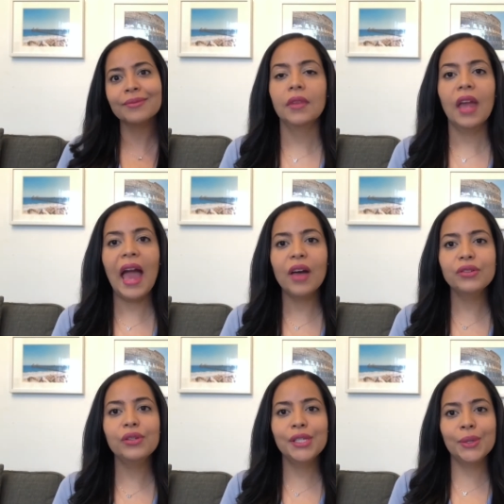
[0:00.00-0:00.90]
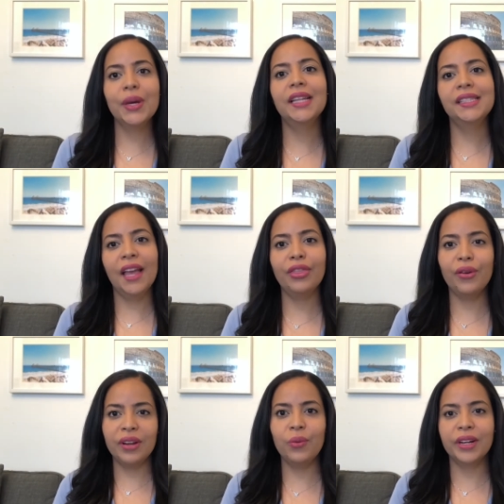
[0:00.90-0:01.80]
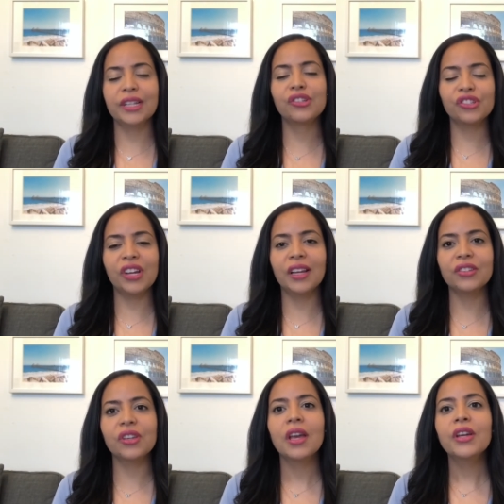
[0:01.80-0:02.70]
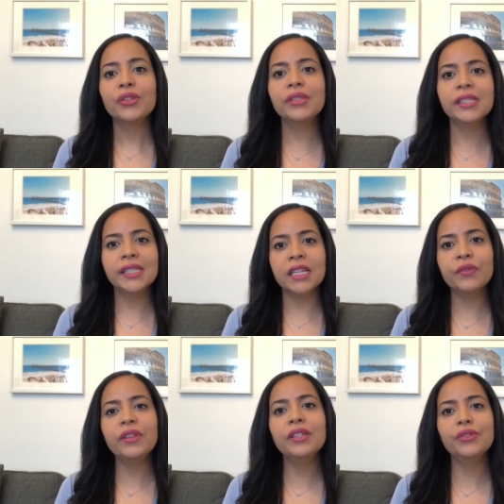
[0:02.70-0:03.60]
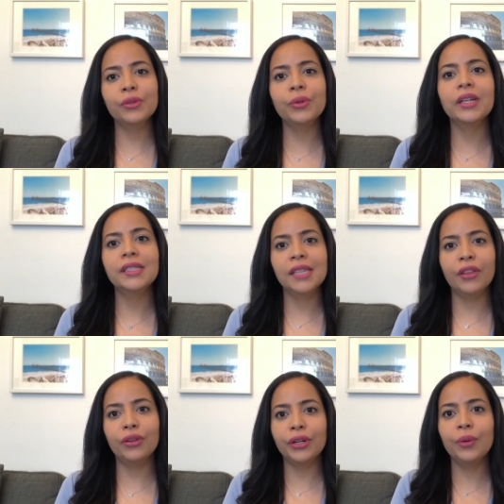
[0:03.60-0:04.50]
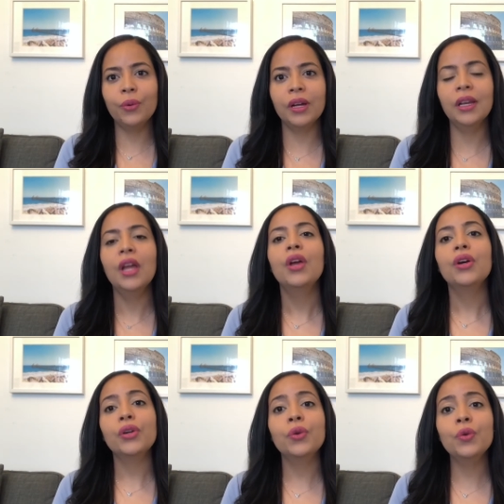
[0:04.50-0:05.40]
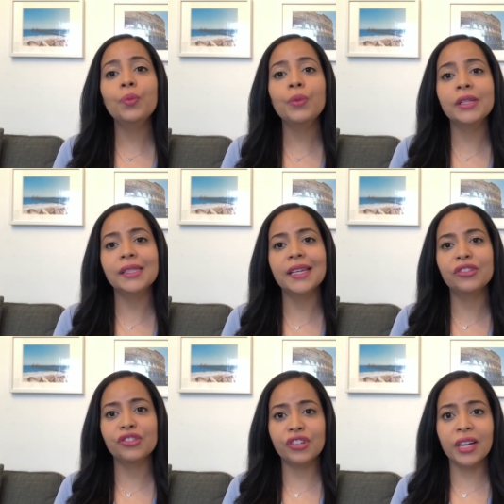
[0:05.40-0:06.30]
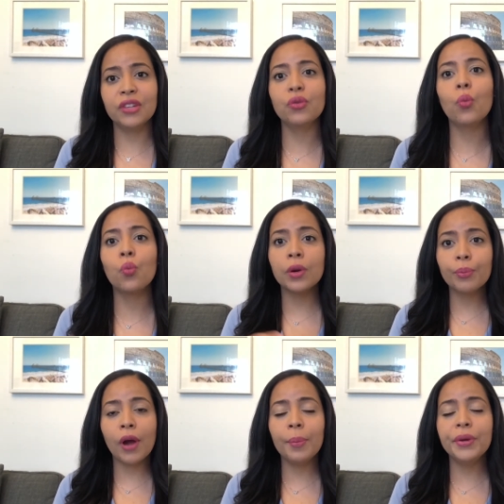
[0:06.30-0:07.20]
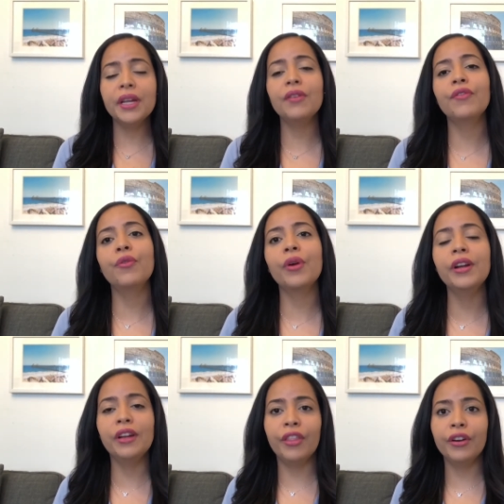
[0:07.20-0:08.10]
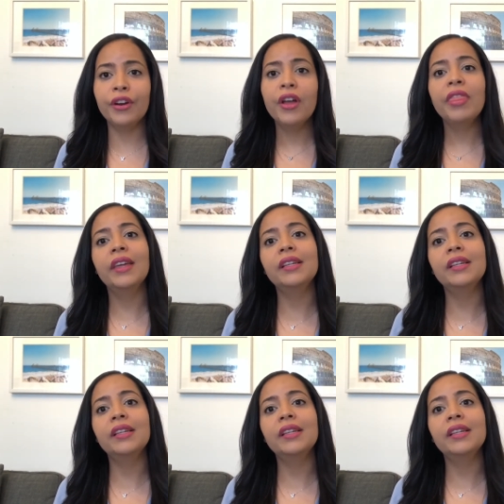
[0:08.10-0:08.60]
How to do a 1031 exchange. To successfully do a 1031, you must exchange one property for another that is